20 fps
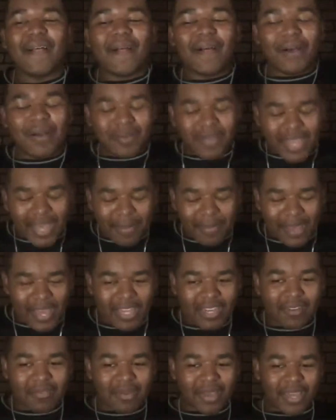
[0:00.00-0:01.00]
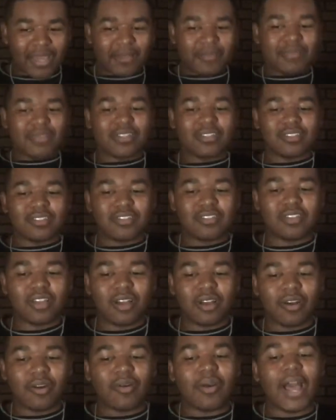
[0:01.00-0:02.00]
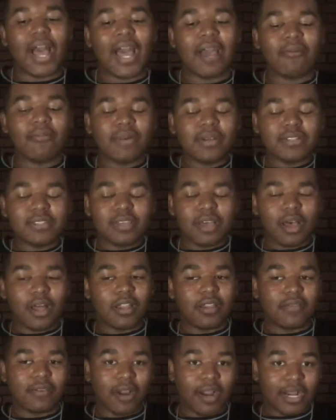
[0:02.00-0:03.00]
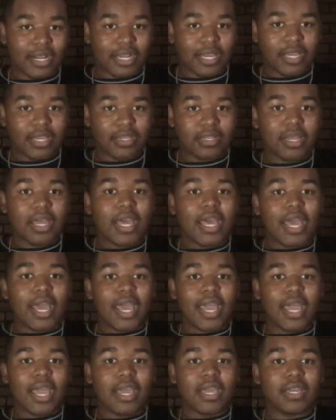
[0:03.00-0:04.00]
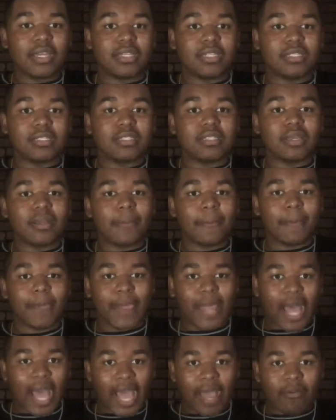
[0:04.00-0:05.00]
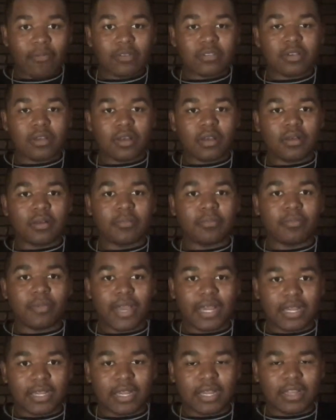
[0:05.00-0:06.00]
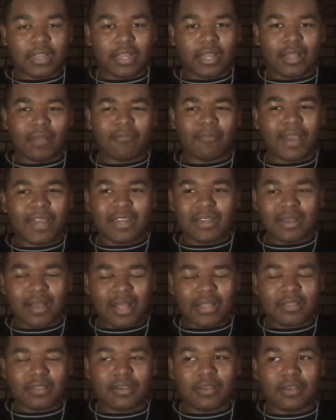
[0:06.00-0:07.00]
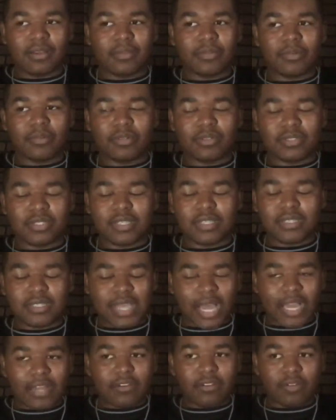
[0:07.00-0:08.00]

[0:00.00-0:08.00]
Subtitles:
okay, but anyway, so I went to Olive Garden, and I was waiting at the side of